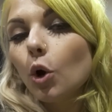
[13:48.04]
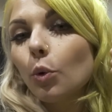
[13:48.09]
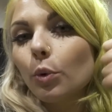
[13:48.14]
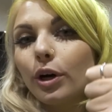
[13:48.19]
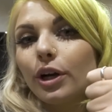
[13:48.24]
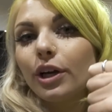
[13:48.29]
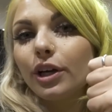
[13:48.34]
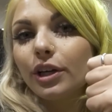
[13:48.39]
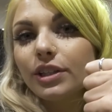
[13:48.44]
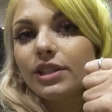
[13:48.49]

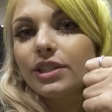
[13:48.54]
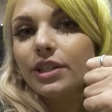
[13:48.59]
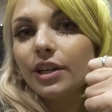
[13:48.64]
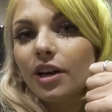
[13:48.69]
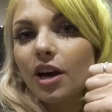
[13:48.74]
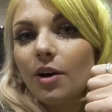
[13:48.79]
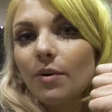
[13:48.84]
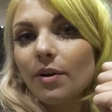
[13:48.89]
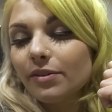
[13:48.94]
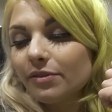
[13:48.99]
we're good to
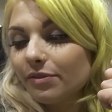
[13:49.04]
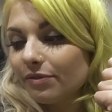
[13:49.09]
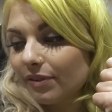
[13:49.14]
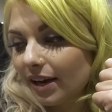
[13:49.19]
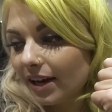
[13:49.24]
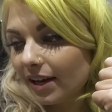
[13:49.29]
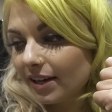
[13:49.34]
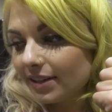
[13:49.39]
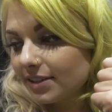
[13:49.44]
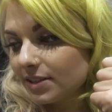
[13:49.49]
go on
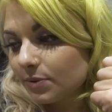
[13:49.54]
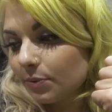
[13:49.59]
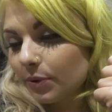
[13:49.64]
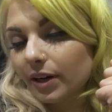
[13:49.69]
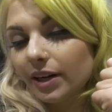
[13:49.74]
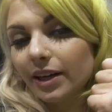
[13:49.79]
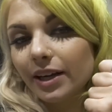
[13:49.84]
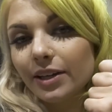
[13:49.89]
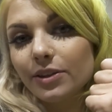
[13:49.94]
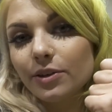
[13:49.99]
fans. We're
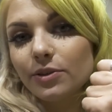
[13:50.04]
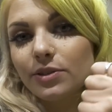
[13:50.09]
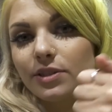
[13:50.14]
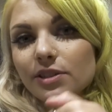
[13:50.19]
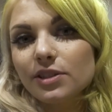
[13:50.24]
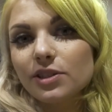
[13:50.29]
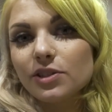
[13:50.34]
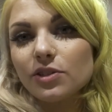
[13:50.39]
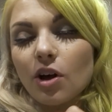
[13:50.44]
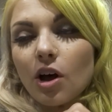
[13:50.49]
gonna get those
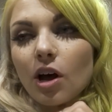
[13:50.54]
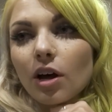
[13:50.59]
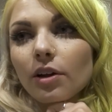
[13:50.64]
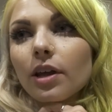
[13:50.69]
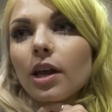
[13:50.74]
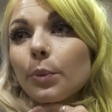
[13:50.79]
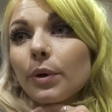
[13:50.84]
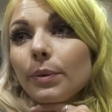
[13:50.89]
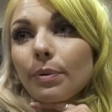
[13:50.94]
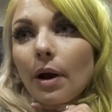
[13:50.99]

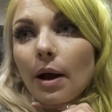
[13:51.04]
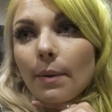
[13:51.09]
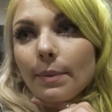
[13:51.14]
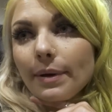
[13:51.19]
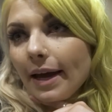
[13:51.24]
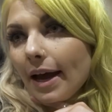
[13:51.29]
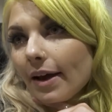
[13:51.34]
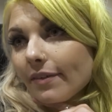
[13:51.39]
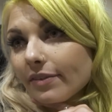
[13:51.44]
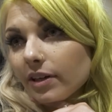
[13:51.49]
installed. We
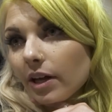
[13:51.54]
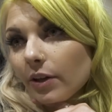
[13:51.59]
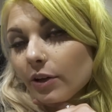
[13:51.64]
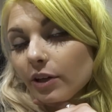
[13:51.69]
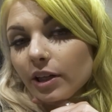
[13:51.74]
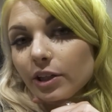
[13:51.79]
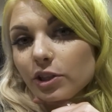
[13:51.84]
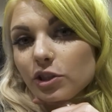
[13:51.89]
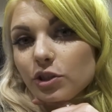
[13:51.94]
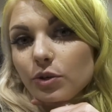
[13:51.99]
probably have another
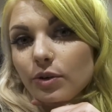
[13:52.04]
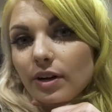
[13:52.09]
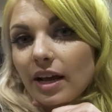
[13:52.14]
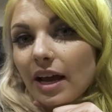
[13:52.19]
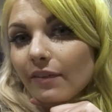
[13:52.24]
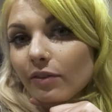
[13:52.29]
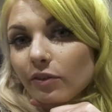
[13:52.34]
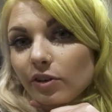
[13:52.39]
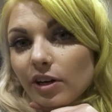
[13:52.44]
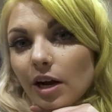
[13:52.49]
like
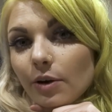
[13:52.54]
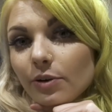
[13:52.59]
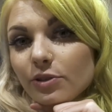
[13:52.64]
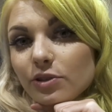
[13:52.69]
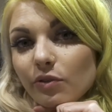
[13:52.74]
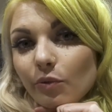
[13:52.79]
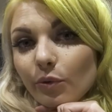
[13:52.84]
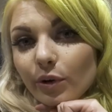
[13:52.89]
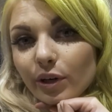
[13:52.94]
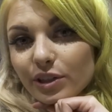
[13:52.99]
2.5 3 hours
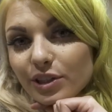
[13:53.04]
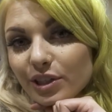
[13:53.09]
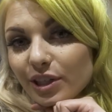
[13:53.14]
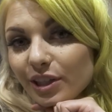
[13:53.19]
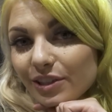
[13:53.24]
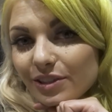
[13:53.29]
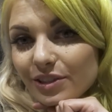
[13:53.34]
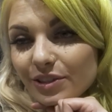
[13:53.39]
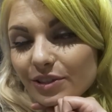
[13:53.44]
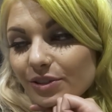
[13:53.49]
of work
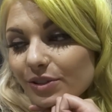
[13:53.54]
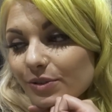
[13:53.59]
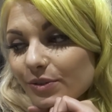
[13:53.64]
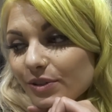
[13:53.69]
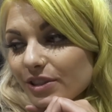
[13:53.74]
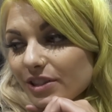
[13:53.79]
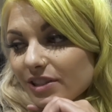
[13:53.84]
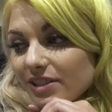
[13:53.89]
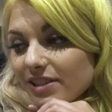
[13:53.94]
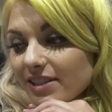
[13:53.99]
to do,
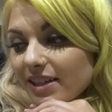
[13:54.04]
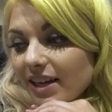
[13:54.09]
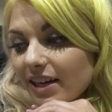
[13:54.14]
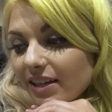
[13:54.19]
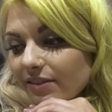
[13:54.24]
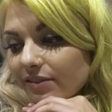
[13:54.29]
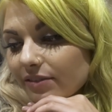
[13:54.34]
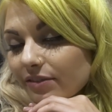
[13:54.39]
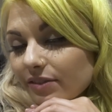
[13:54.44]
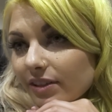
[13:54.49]
which is
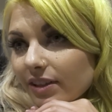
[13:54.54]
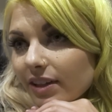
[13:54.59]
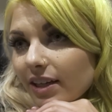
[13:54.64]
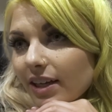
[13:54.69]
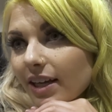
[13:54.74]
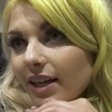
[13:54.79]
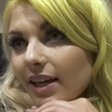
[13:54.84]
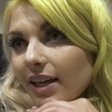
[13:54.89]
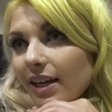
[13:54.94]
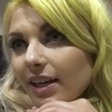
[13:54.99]

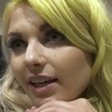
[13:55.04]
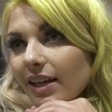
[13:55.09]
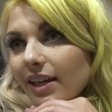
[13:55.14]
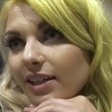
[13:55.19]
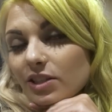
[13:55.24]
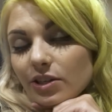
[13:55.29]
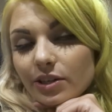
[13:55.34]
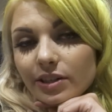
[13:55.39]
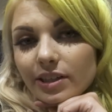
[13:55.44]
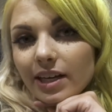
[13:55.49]

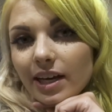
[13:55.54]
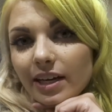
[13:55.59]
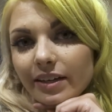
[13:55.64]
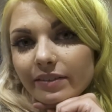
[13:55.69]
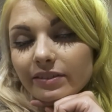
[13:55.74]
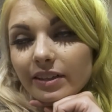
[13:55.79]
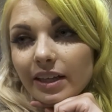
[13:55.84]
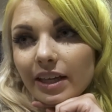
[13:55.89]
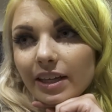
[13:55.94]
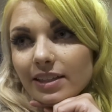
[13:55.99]
it's already kind
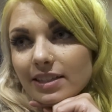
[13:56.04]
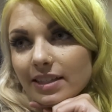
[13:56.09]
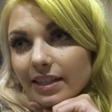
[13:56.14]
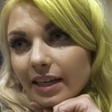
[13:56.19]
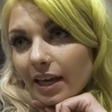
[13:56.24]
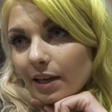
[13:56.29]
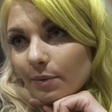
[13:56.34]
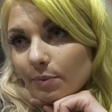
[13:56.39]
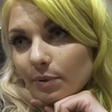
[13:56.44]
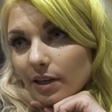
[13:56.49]
of late. It's like
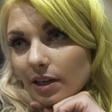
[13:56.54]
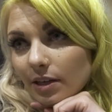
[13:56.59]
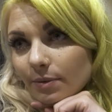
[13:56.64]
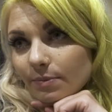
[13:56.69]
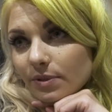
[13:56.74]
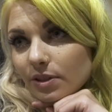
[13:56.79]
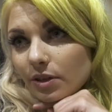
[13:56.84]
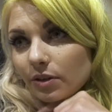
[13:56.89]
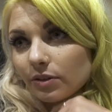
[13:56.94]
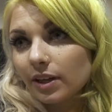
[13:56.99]
8
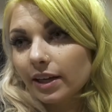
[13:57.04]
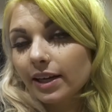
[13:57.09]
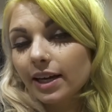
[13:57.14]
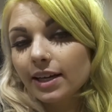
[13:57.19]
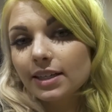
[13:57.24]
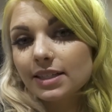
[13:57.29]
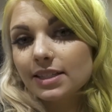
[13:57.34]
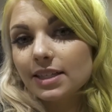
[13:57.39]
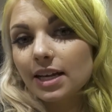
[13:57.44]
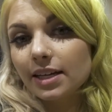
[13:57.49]
p.m. so that
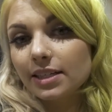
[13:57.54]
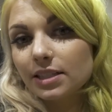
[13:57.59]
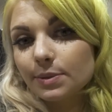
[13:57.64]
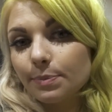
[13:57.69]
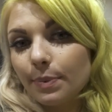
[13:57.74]
kind of sucks,